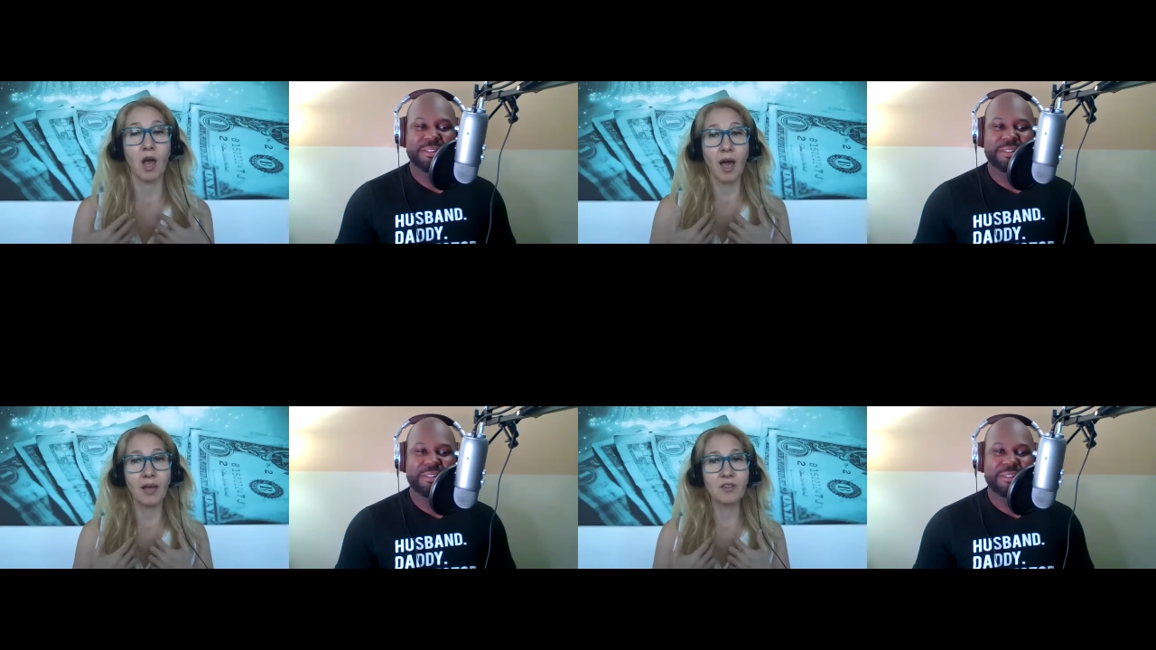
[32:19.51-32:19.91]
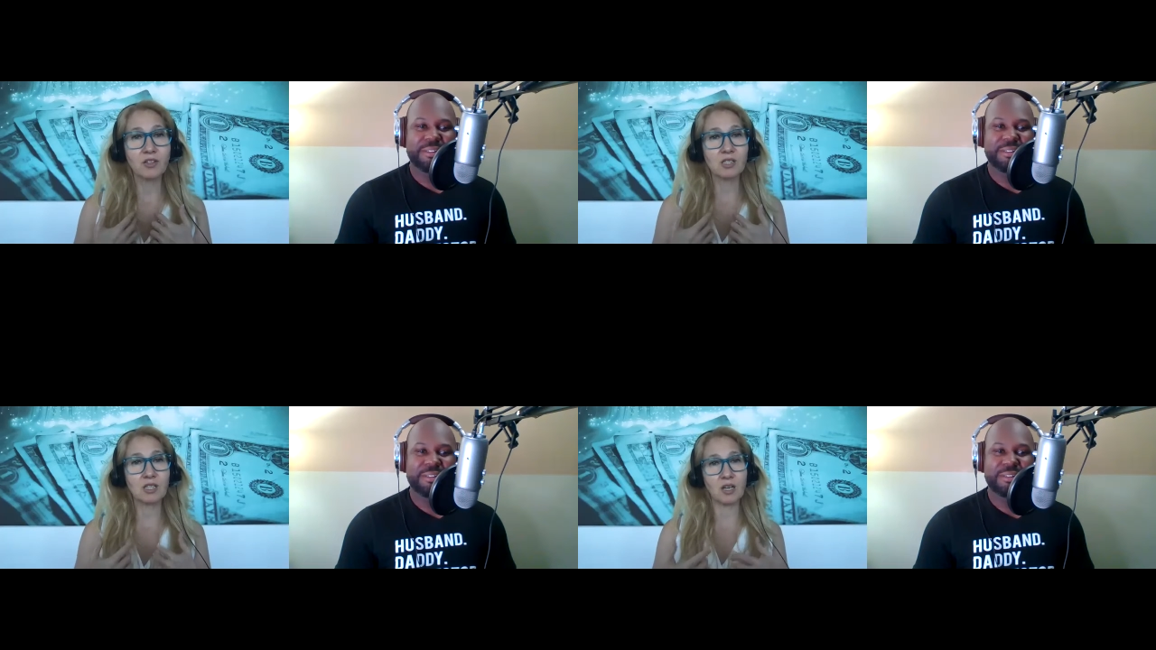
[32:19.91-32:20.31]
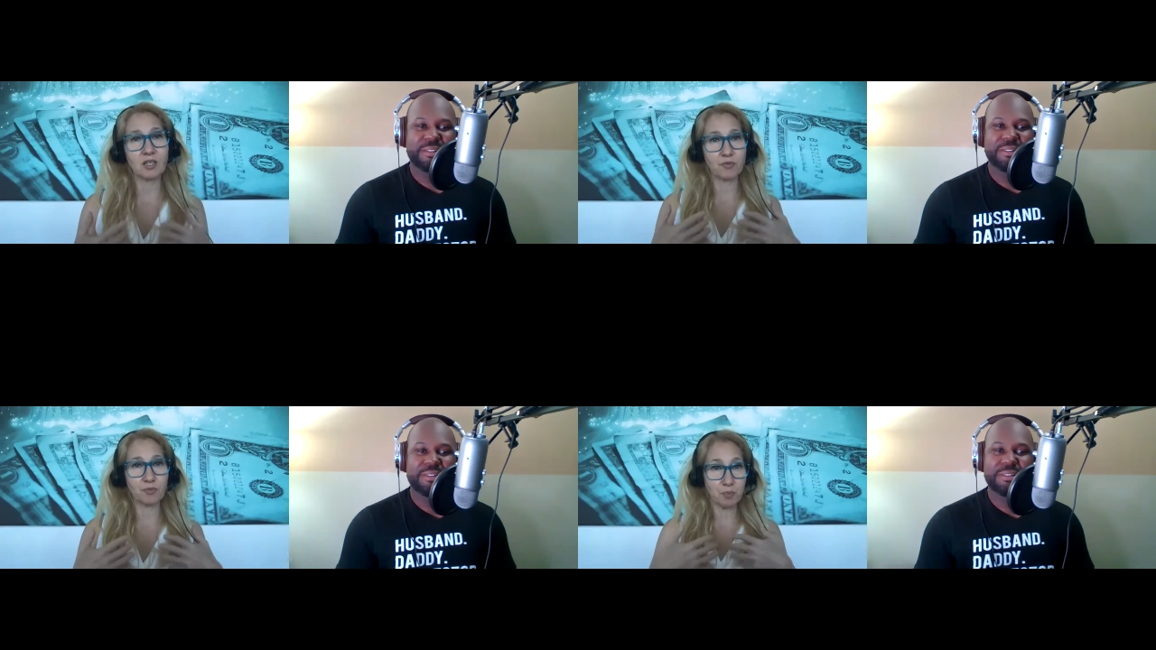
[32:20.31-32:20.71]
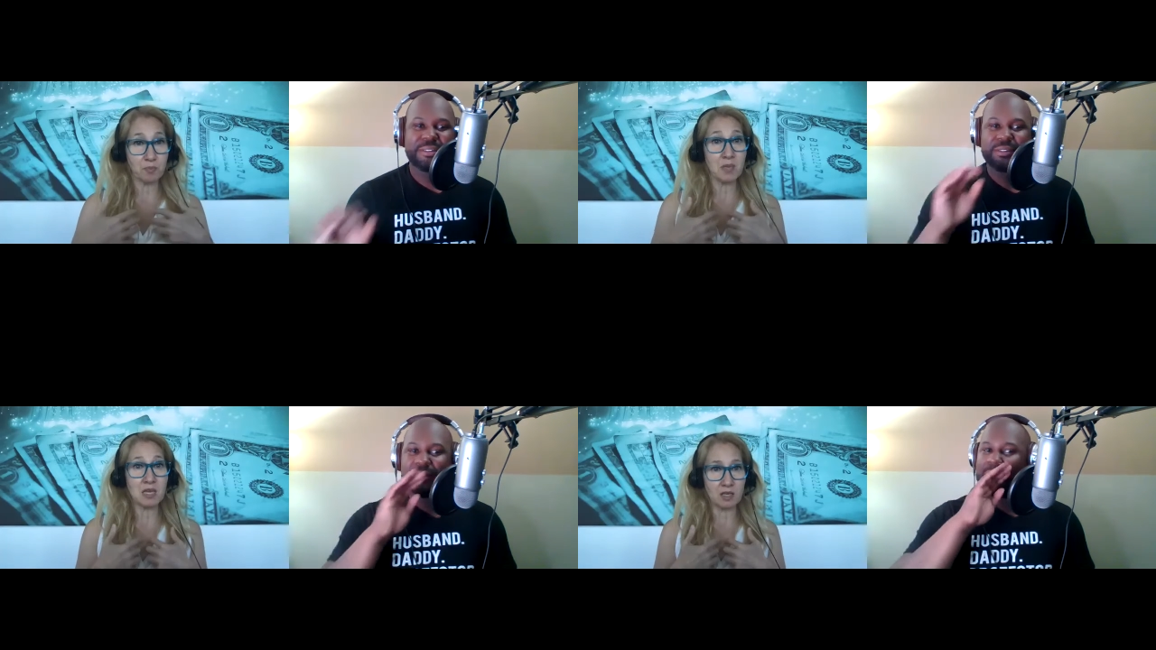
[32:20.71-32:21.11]
Speaker 1: and there's the kind of
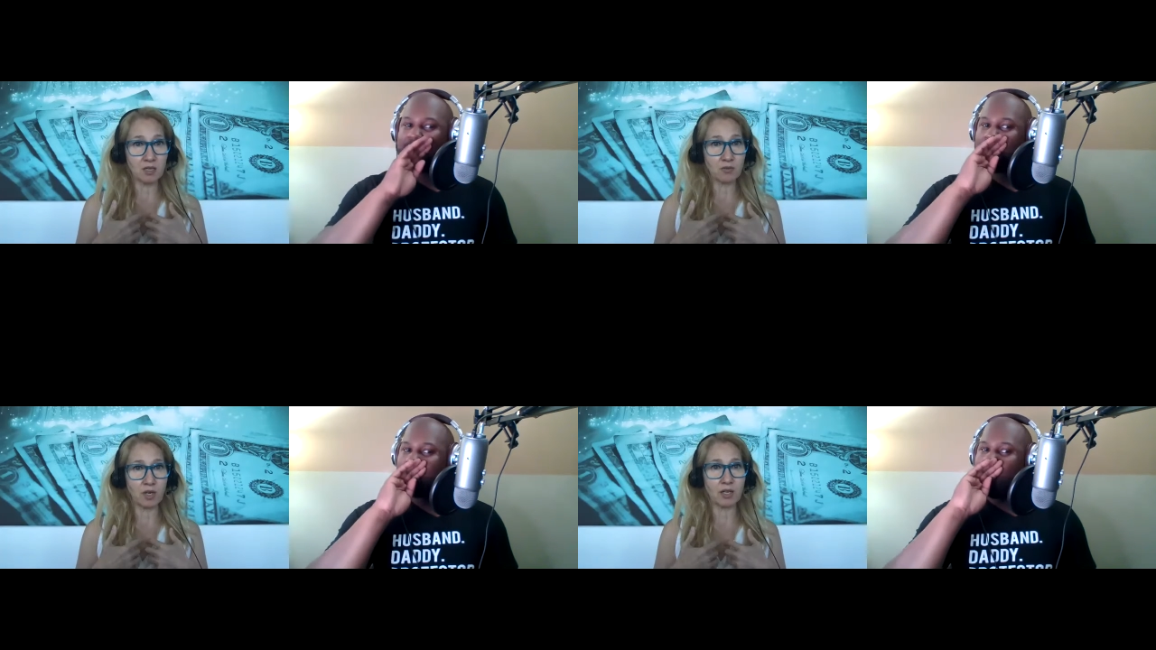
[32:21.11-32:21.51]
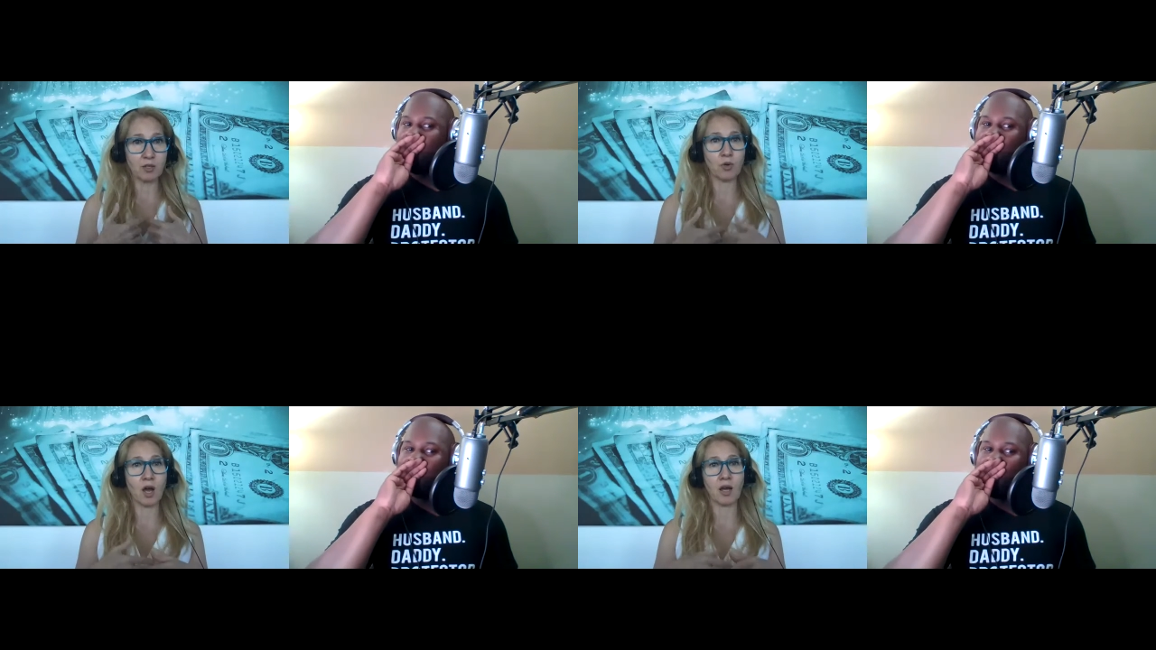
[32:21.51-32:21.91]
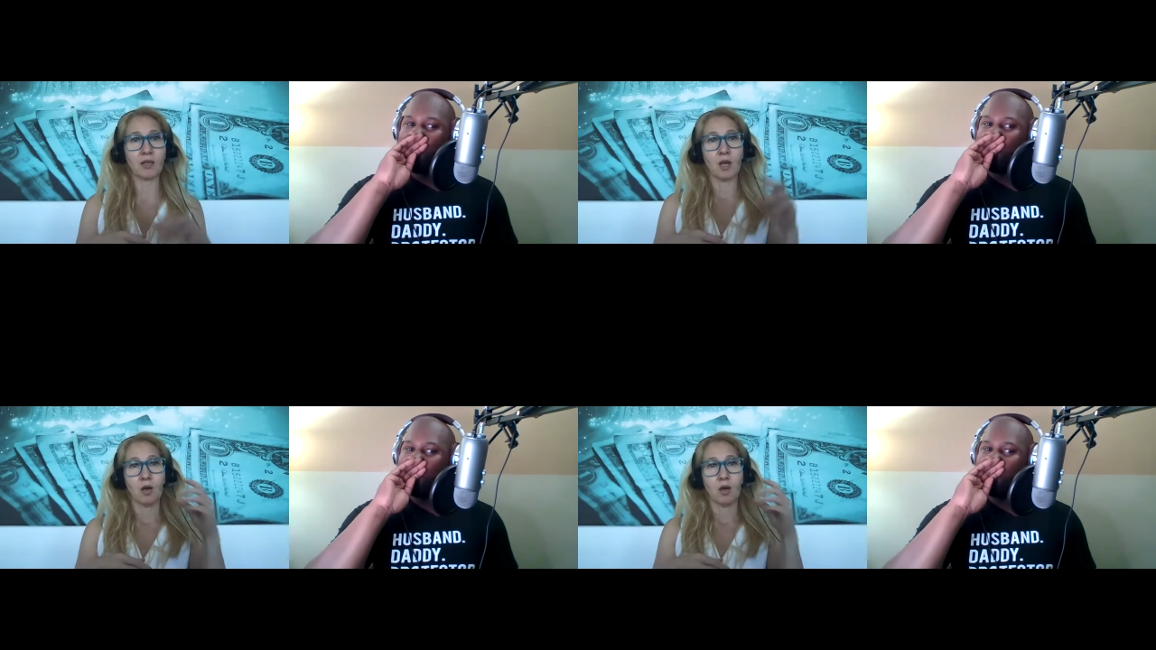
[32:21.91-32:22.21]
me right who had